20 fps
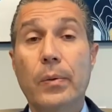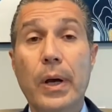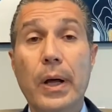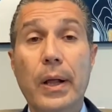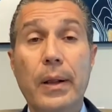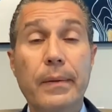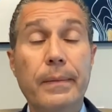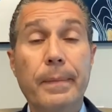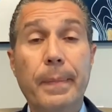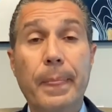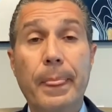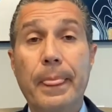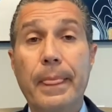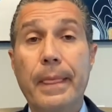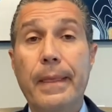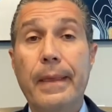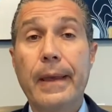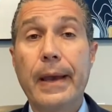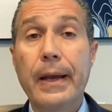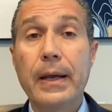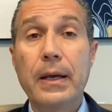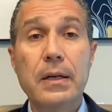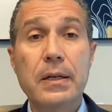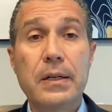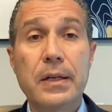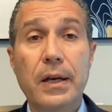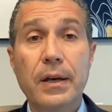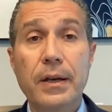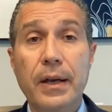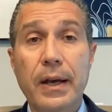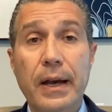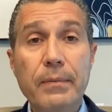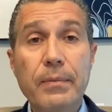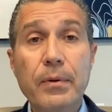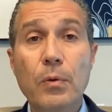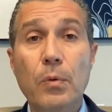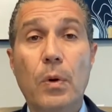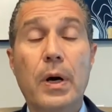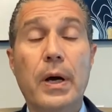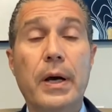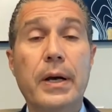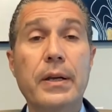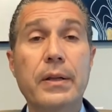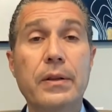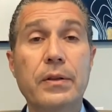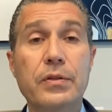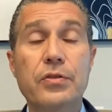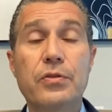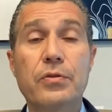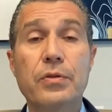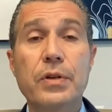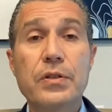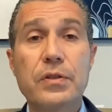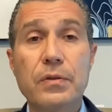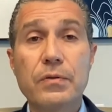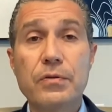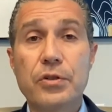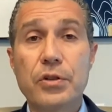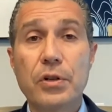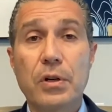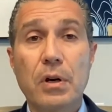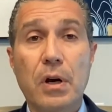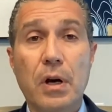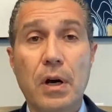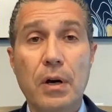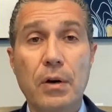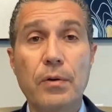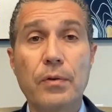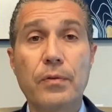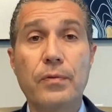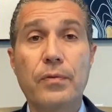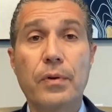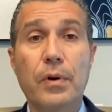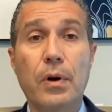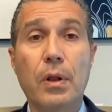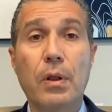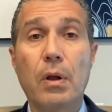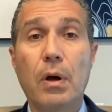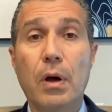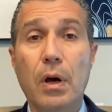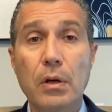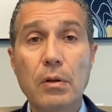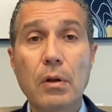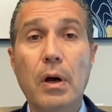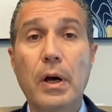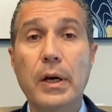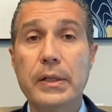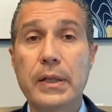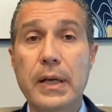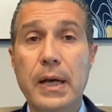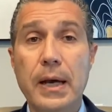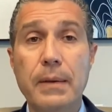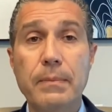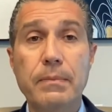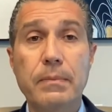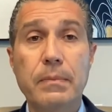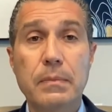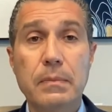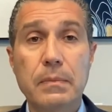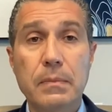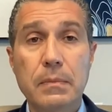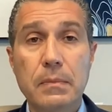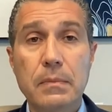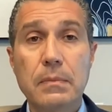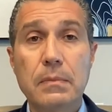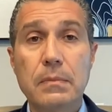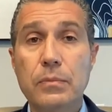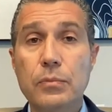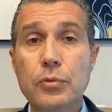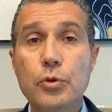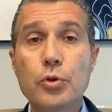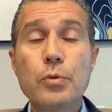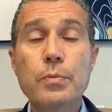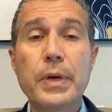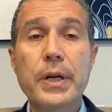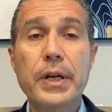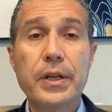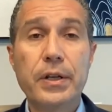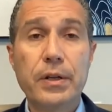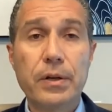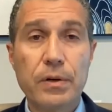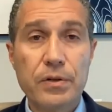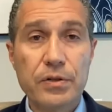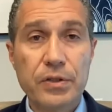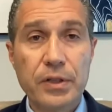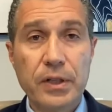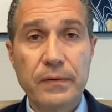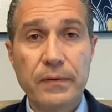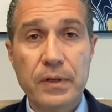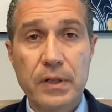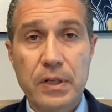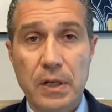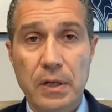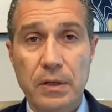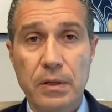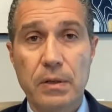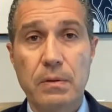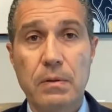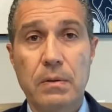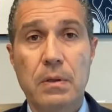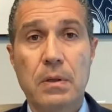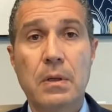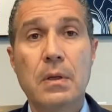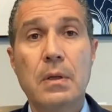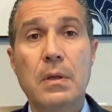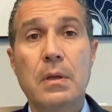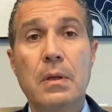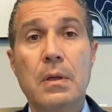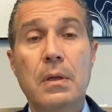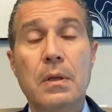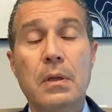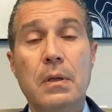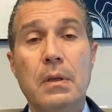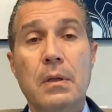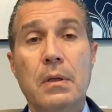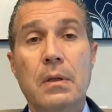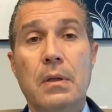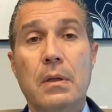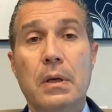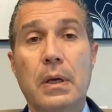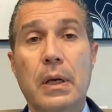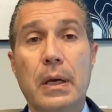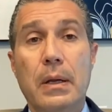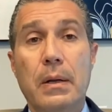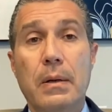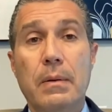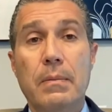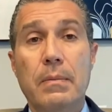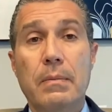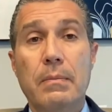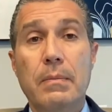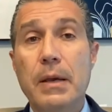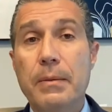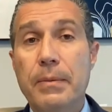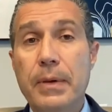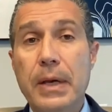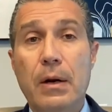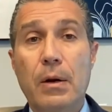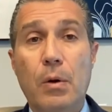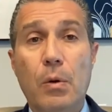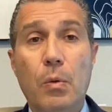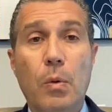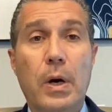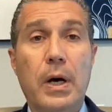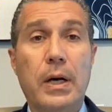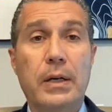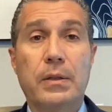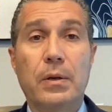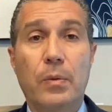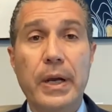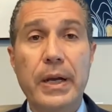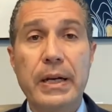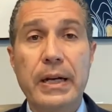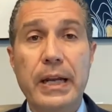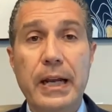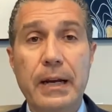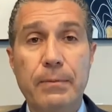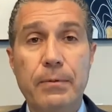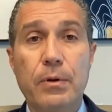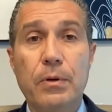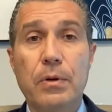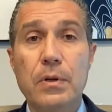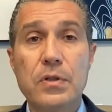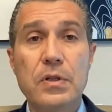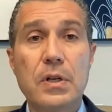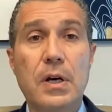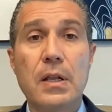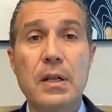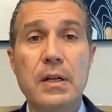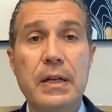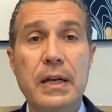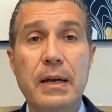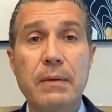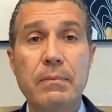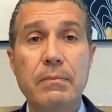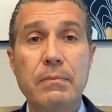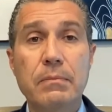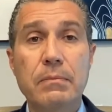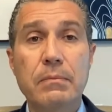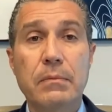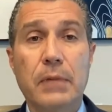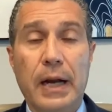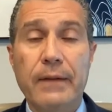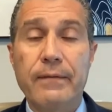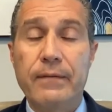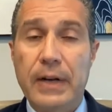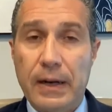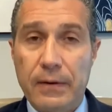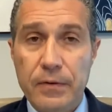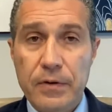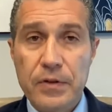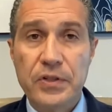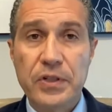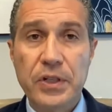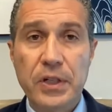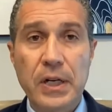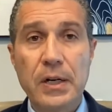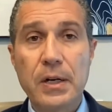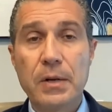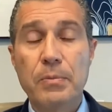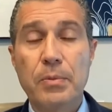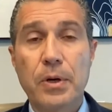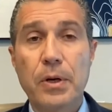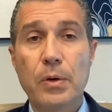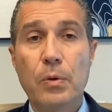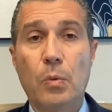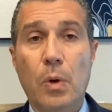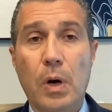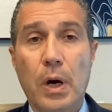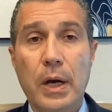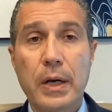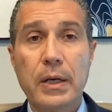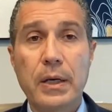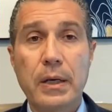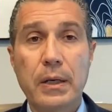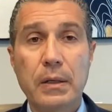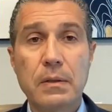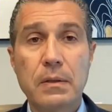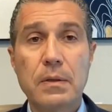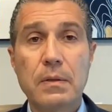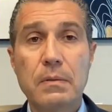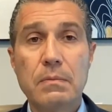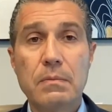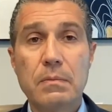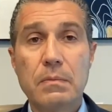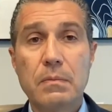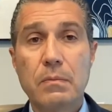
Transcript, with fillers: Well, I can tell you, I've been walking the streets of Chicago for a long, long time. Too many years to even tell you. And maybe I don't walk the right neighborhoods all the time, but I've never seen anybody walking